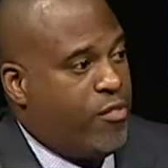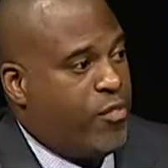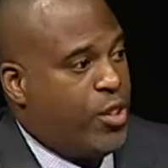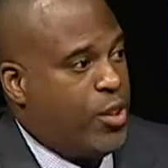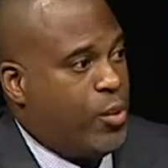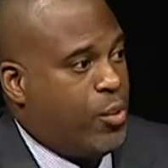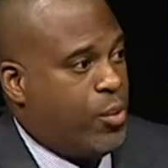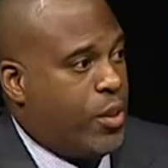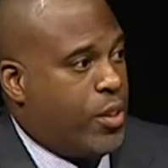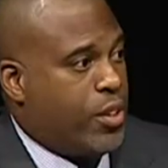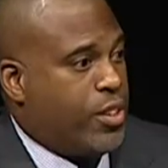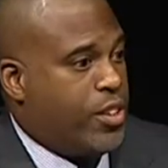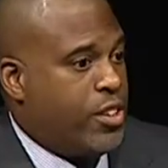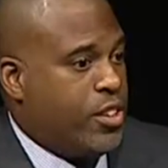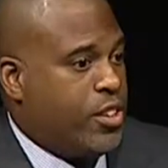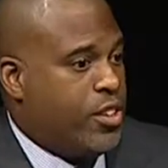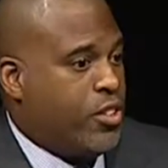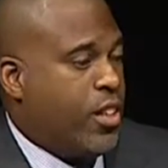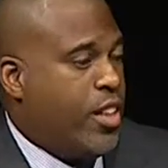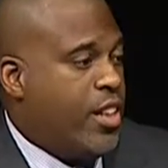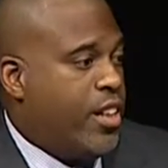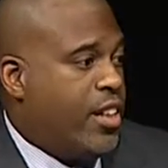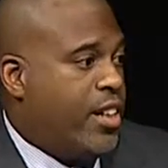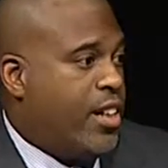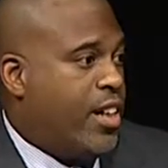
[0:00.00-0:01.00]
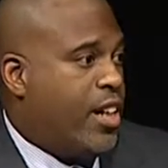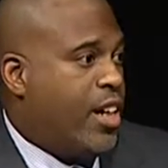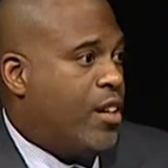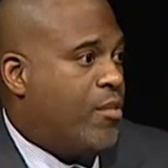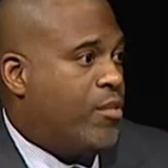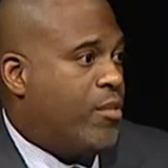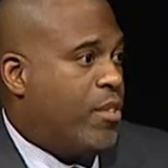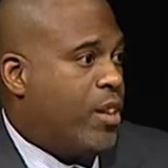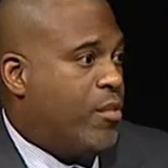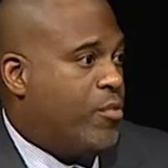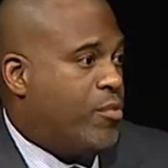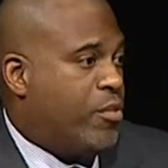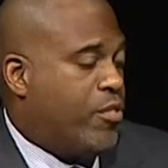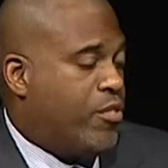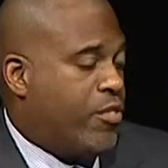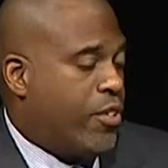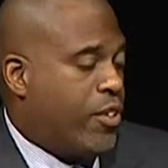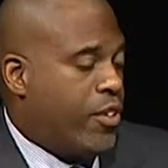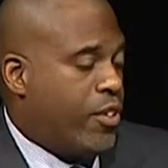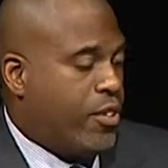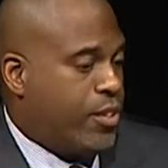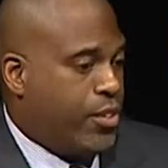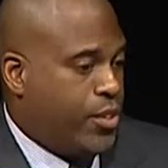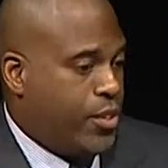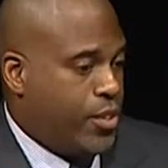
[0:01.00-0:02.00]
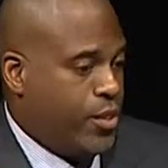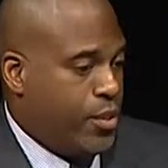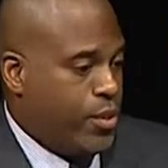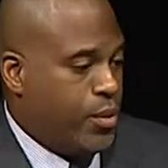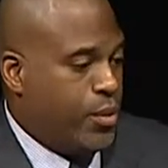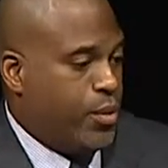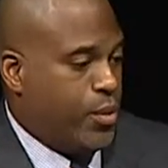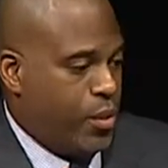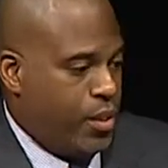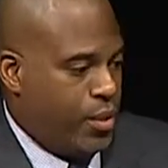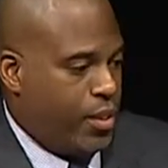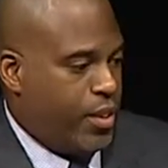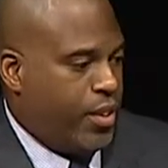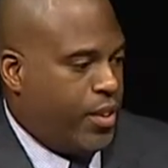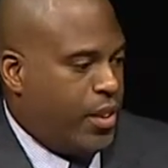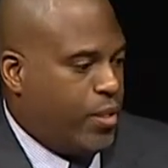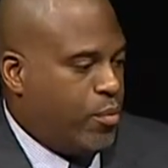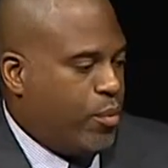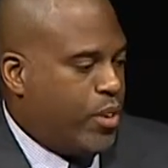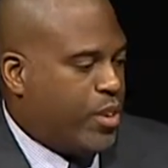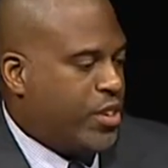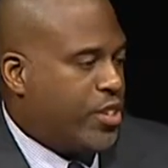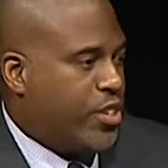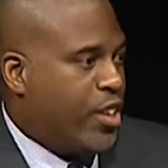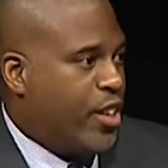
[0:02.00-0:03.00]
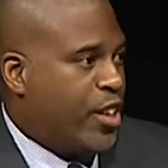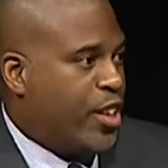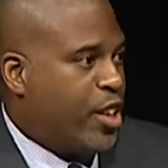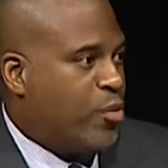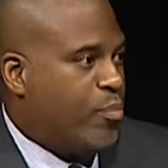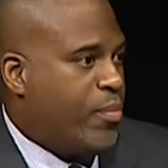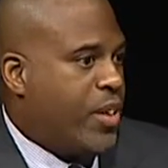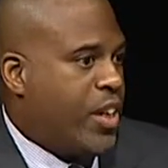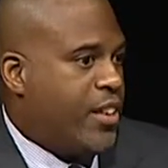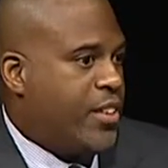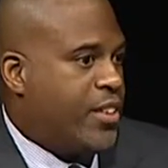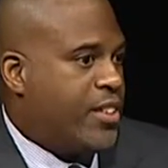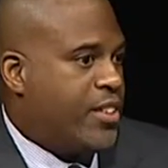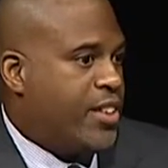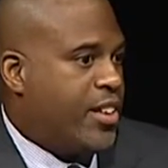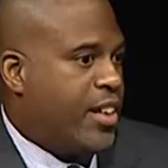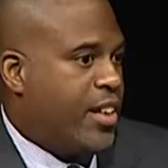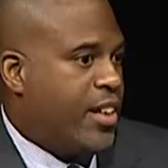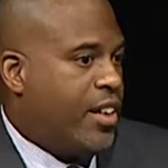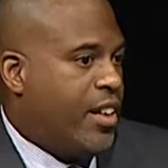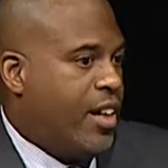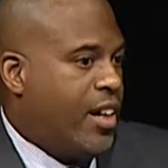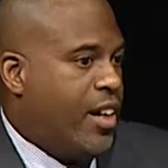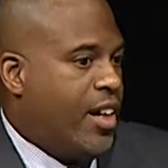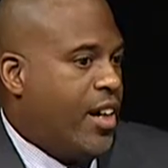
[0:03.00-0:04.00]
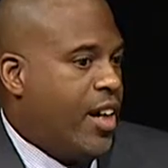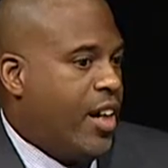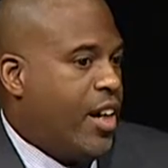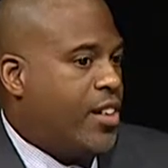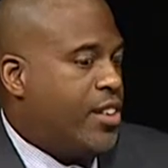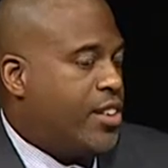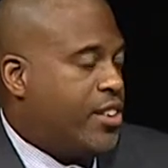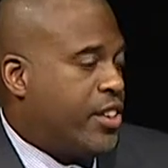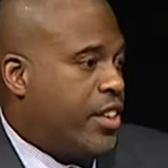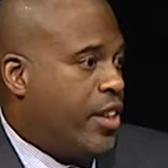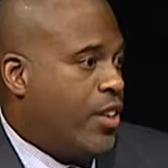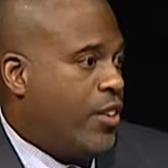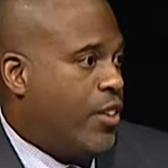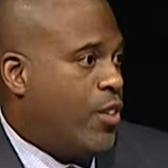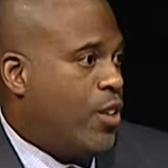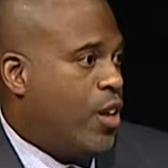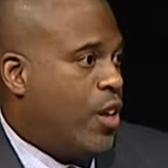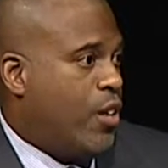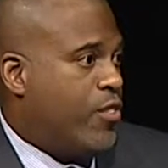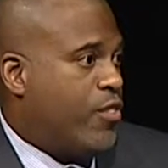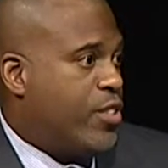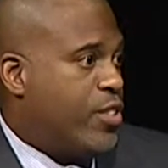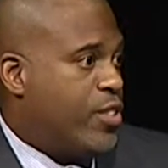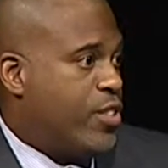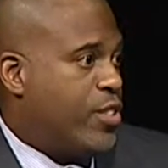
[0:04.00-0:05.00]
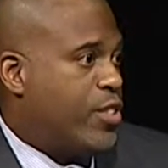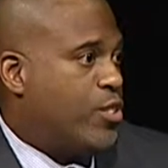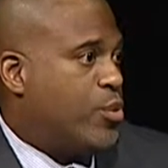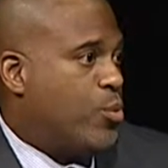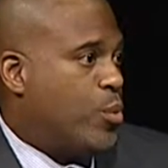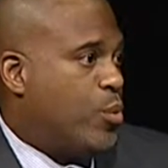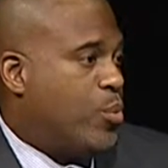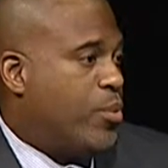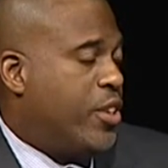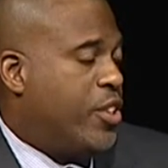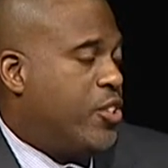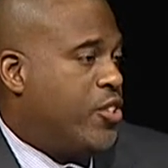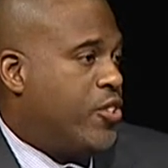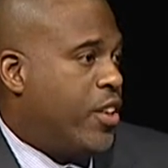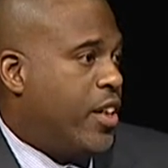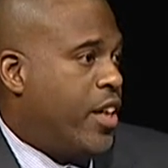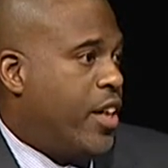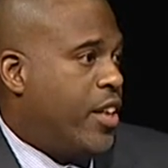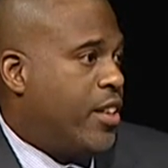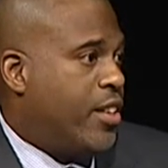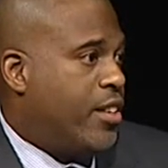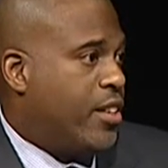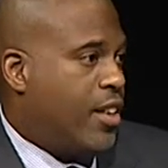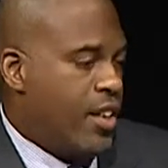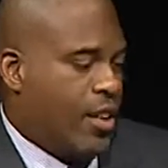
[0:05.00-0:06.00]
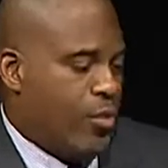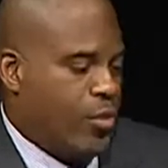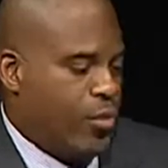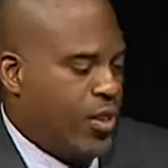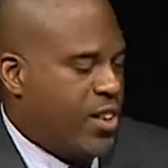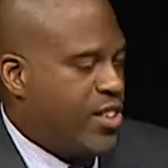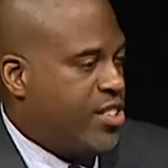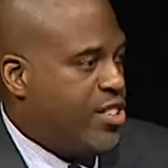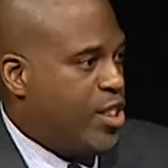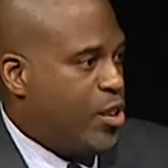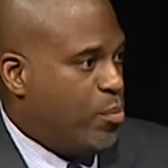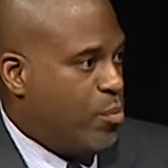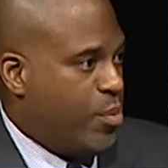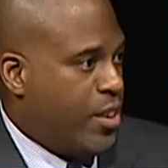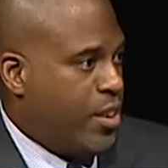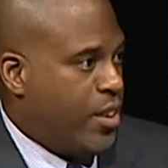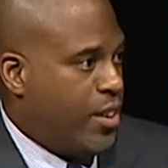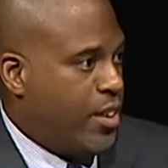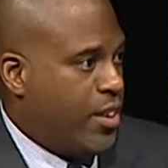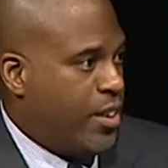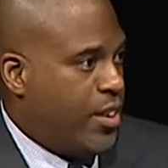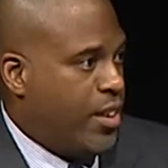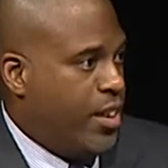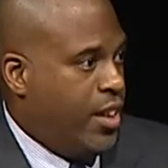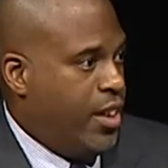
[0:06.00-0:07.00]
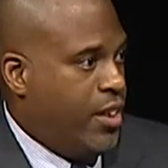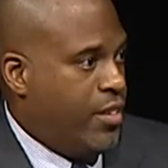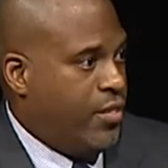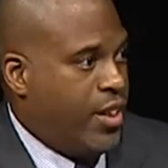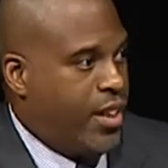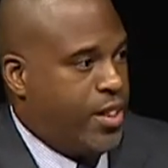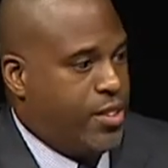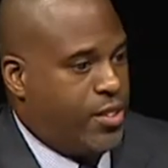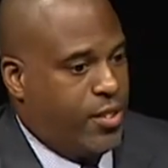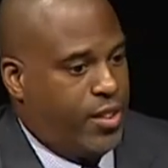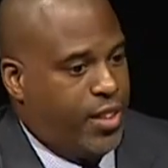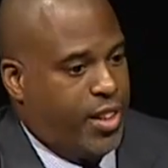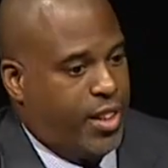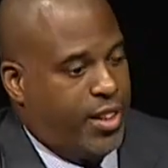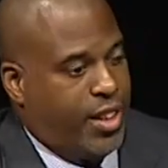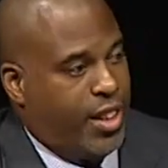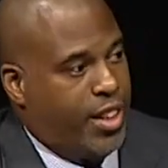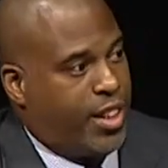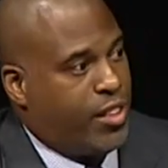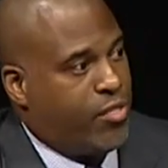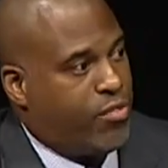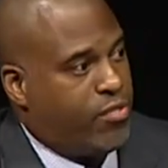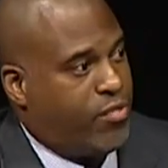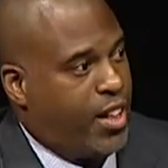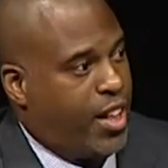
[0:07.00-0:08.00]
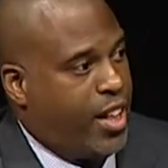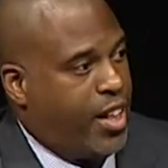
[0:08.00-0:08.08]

in the works. The training that I'm referring to, or that we're talking about, is that our security officers will be trained with CPR, right, so that they can